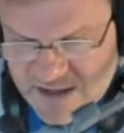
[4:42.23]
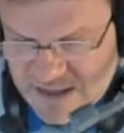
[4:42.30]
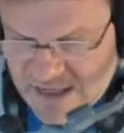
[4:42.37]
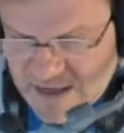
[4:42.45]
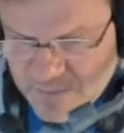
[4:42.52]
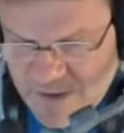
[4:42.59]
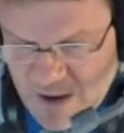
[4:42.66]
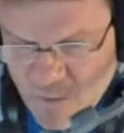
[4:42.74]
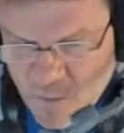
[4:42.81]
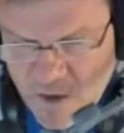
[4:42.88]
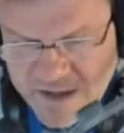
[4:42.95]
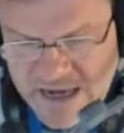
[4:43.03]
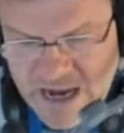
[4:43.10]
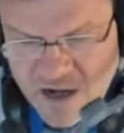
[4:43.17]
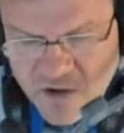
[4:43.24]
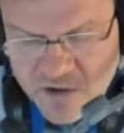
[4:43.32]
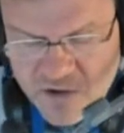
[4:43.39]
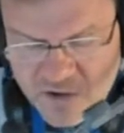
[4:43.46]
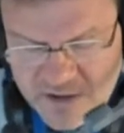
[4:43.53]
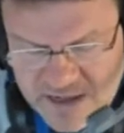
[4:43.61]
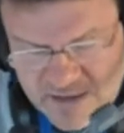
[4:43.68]
Again, bet
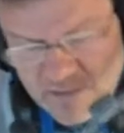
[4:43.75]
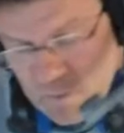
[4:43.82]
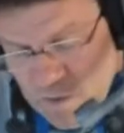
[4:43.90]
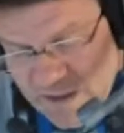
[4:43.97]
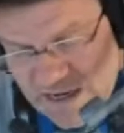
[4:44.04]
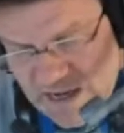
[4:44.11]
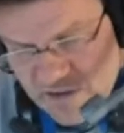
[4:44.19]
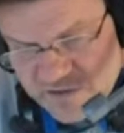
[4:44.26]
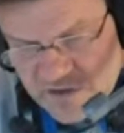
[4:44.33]
$1